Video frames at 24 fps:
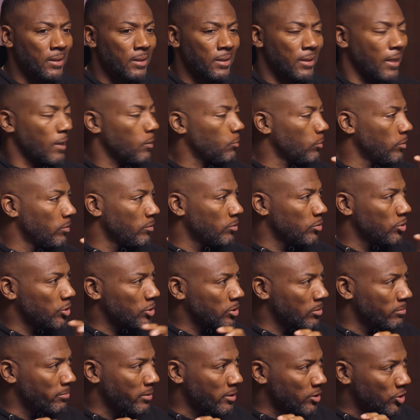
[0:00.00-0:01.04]
like we were
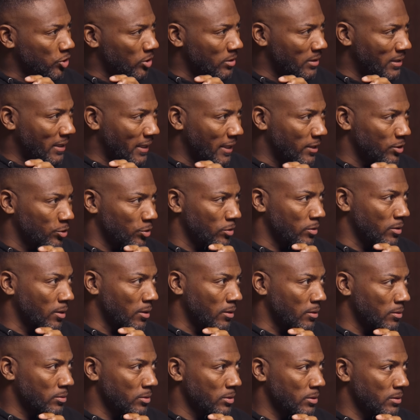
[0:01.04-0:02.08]
just a bunch of
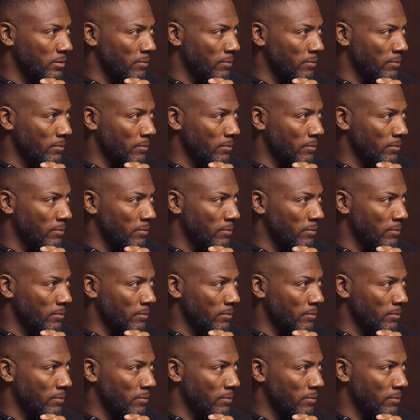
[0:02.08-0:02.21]
Neanderthals.